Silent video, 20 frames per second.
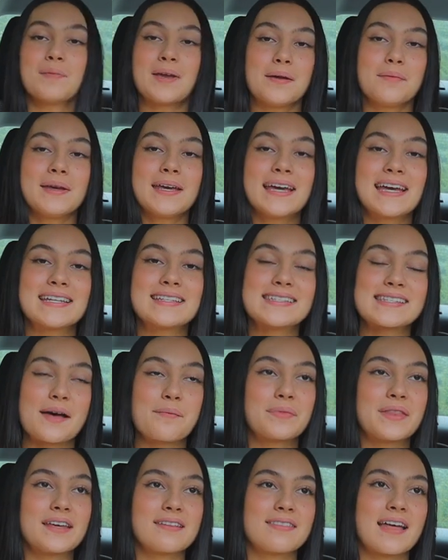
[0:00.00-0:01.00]
Maybe Maybe it's
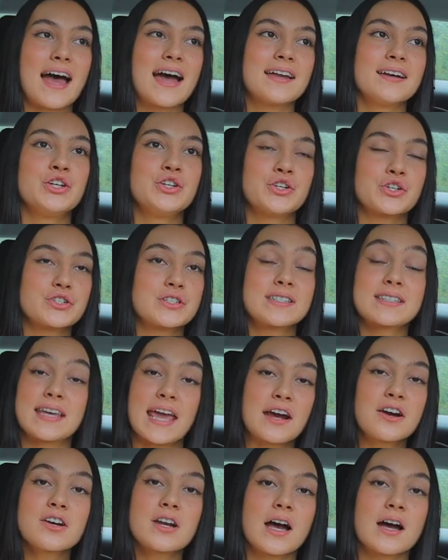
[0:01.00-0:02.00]
something that you're
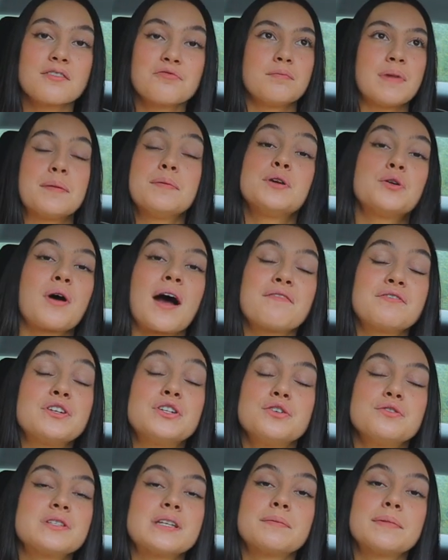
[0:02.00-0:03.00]
scared of. Maybe you have to
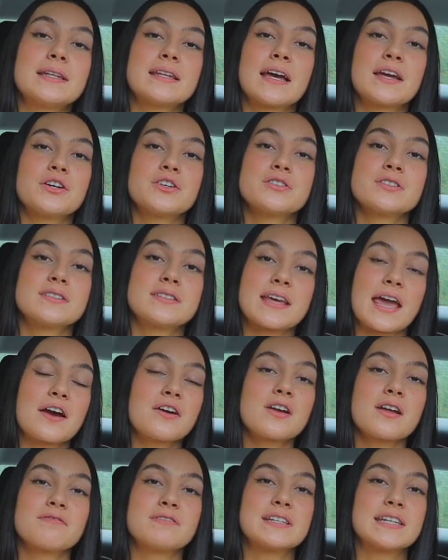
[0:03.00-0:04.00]
do something that you're
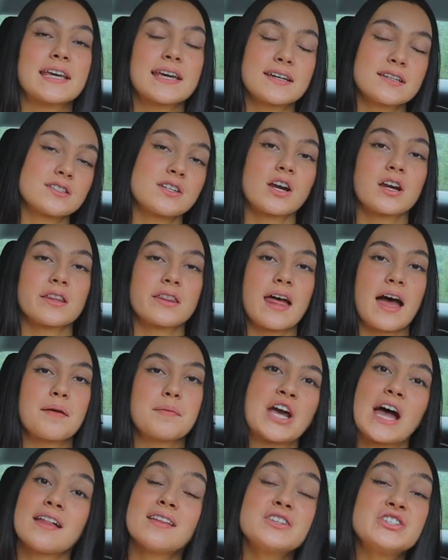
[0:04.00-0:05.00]
scared of to kickstart that.
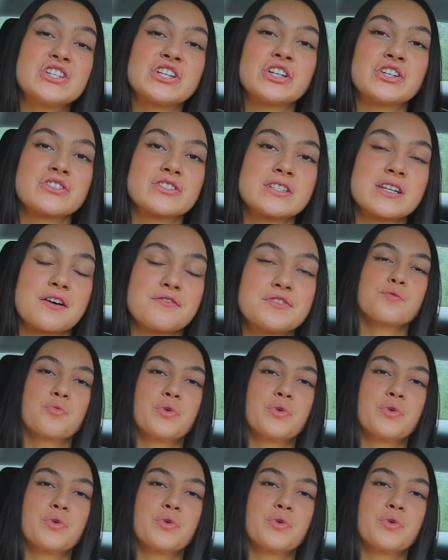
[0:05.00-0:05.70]
Challenging yourself.